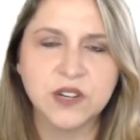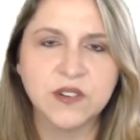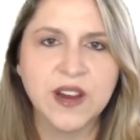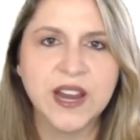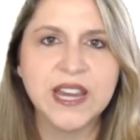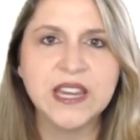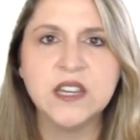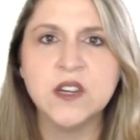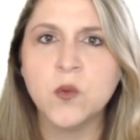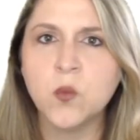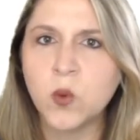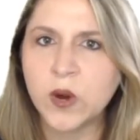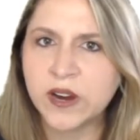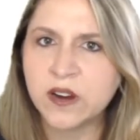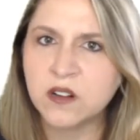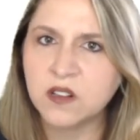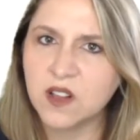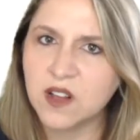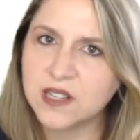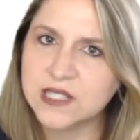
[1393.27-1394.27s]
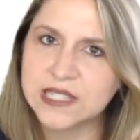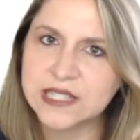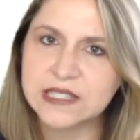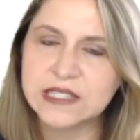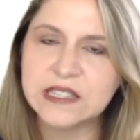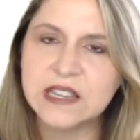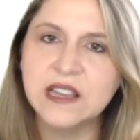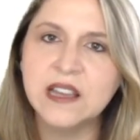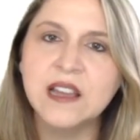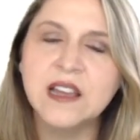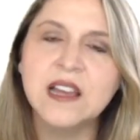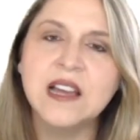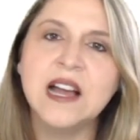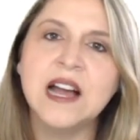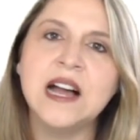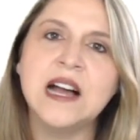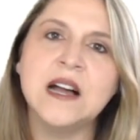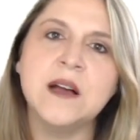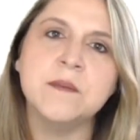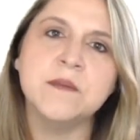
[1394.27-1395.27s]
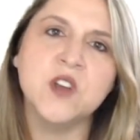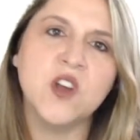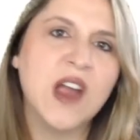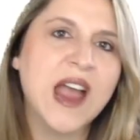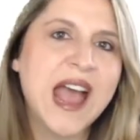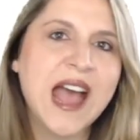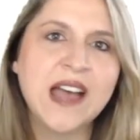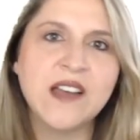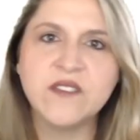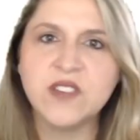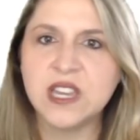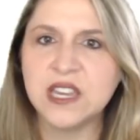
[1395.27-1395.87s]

Your where clauses, your having